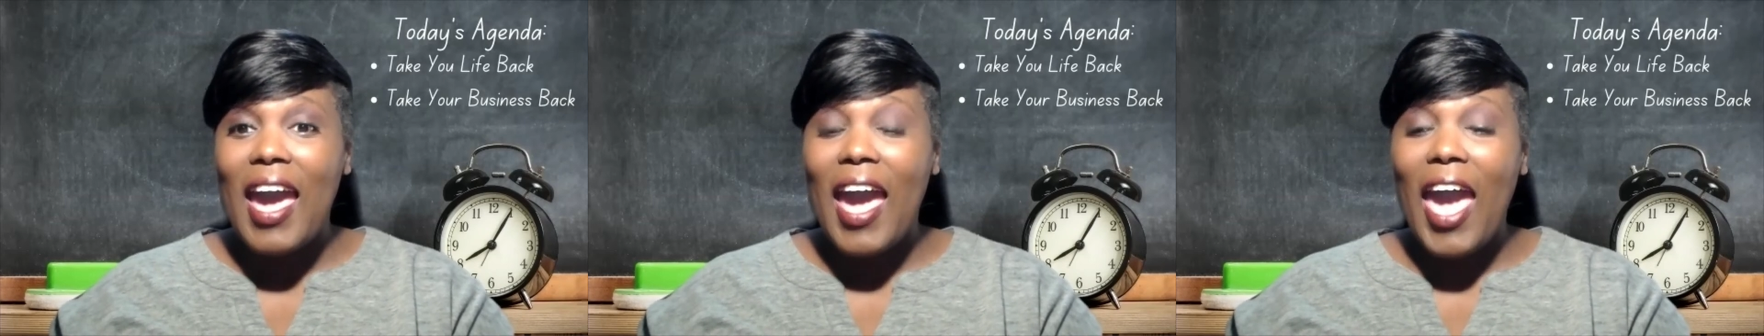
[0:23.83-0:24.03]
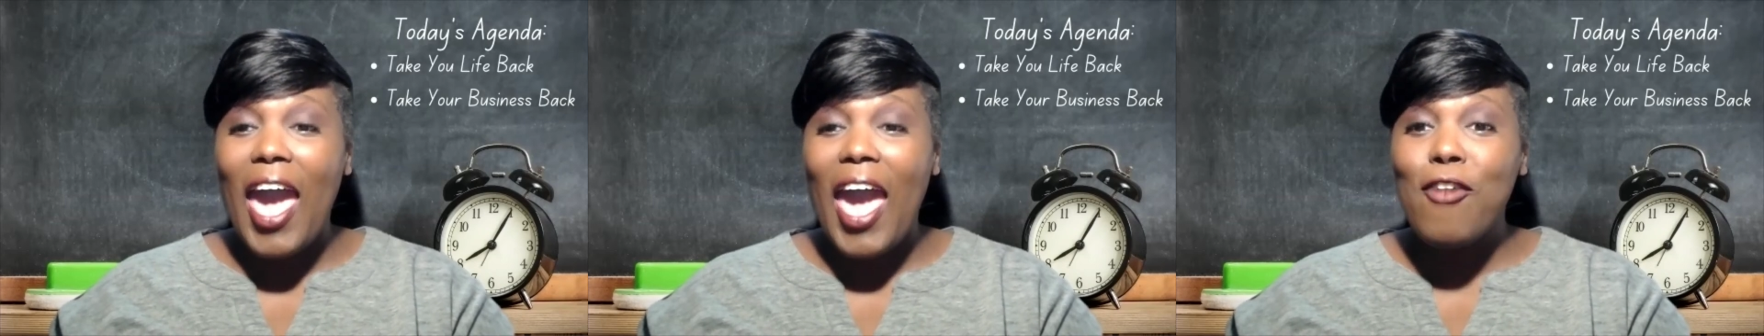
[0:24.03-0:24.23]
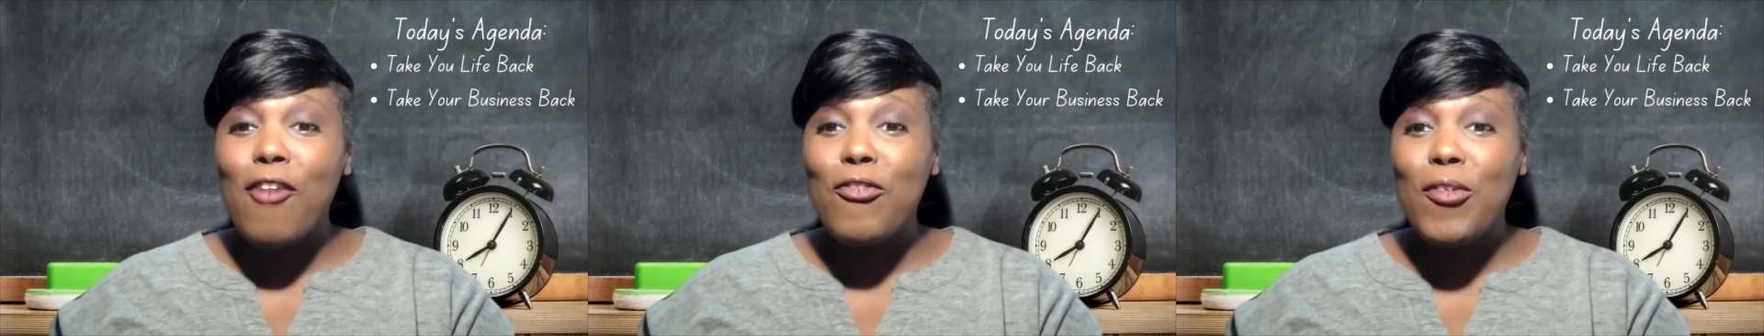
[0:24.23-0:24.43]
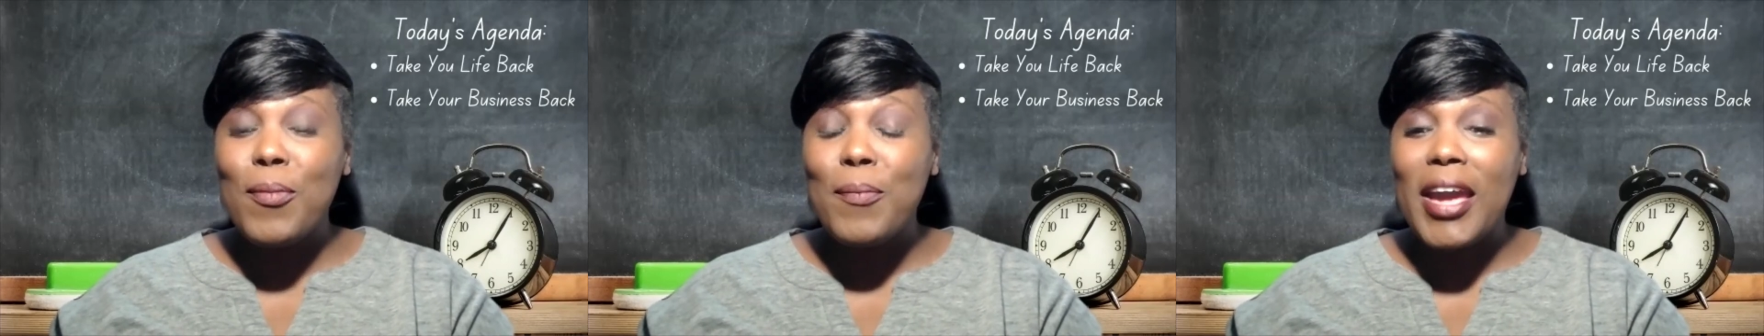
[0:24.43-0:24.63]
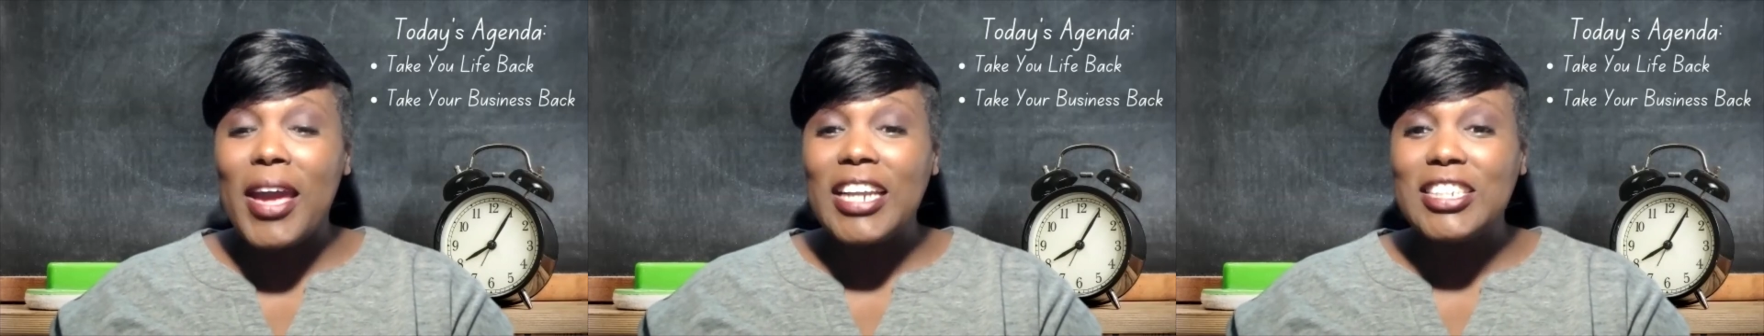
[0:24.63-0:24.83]

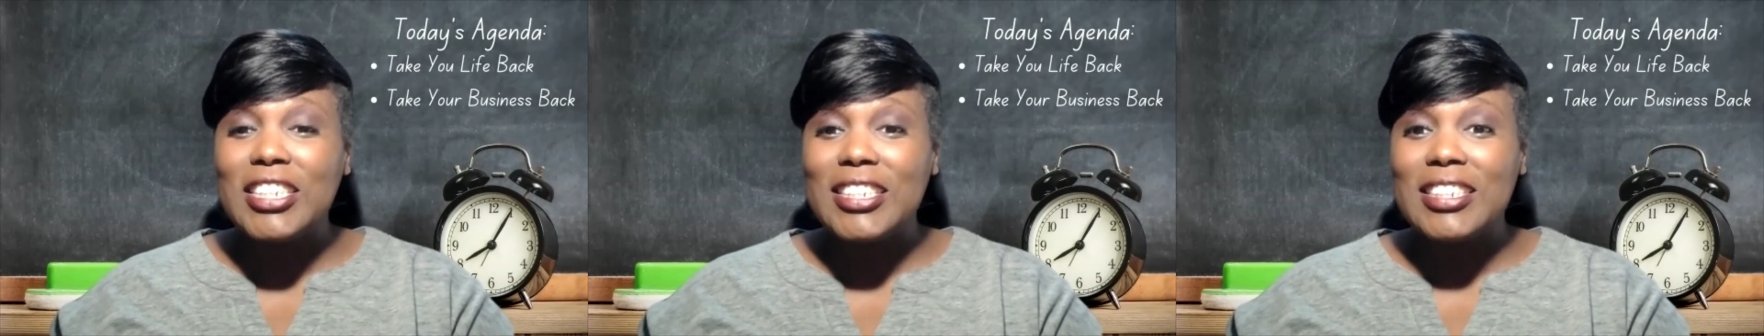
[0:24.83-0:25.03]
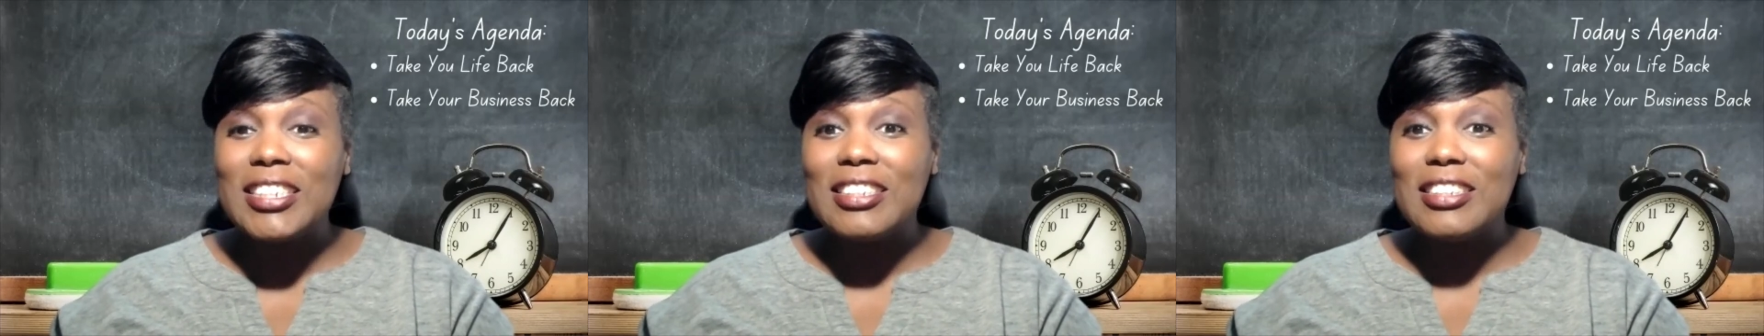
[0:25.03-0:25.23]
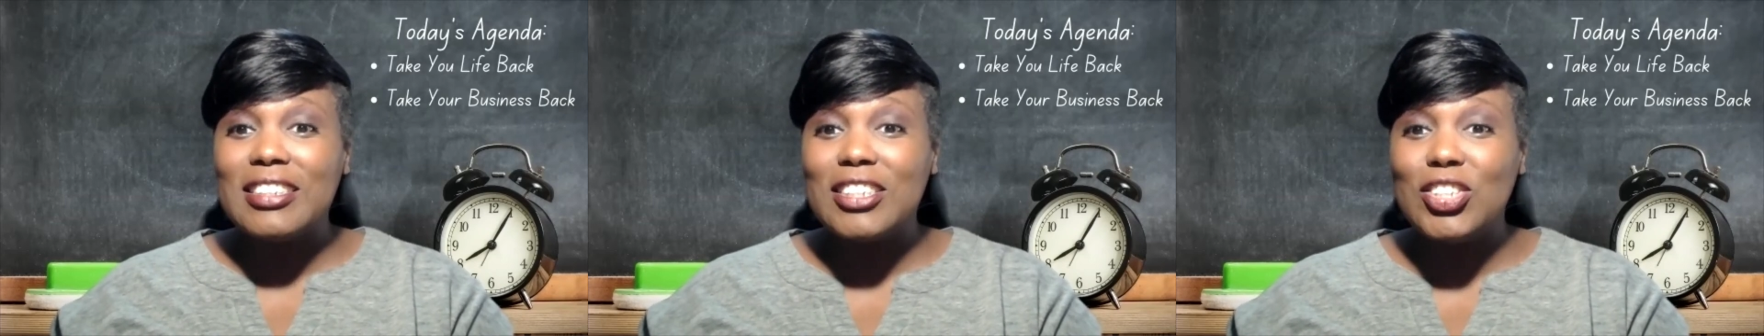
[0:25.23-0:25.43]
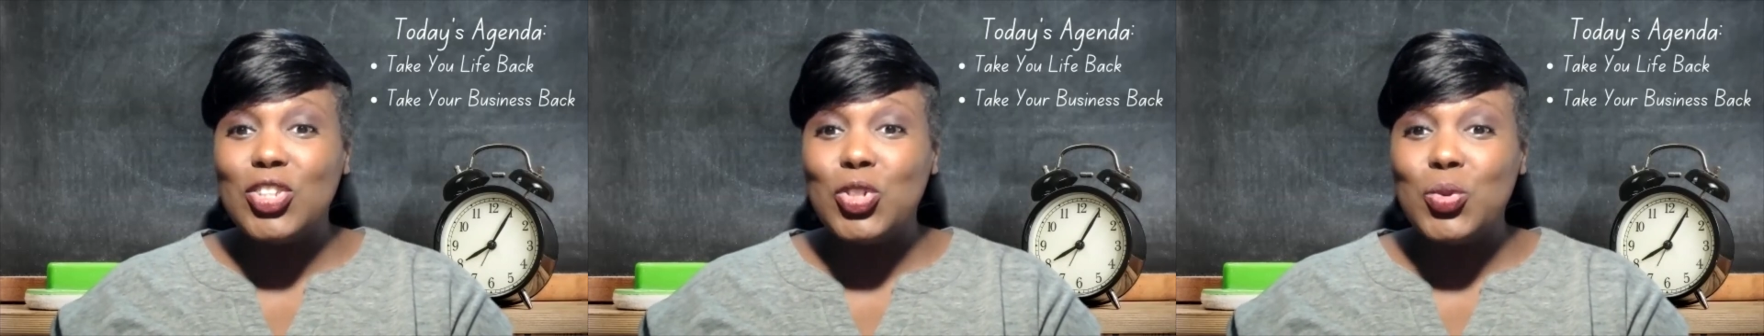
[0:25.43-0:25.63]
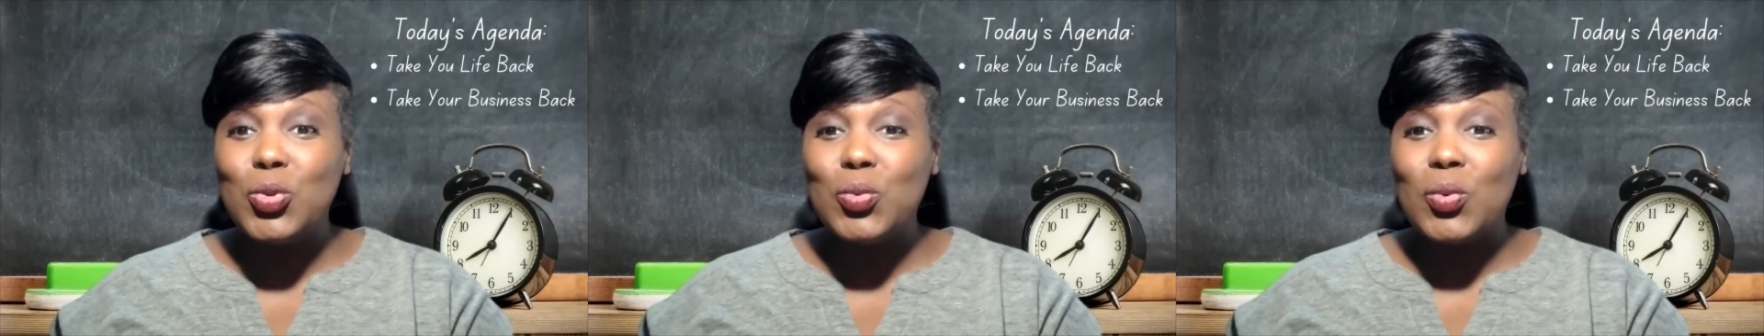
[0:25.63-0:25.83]
Affirmations
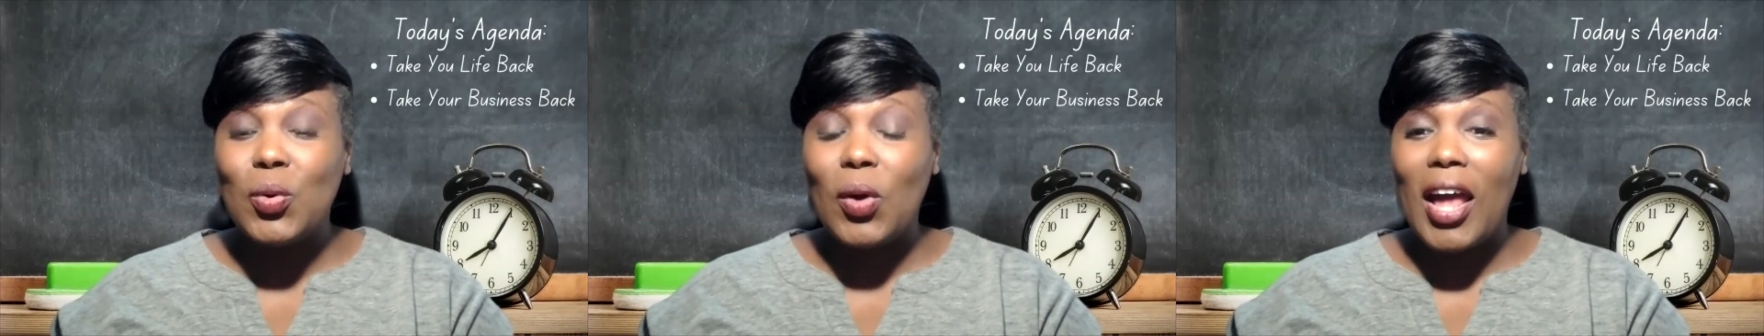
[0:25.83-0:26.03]
you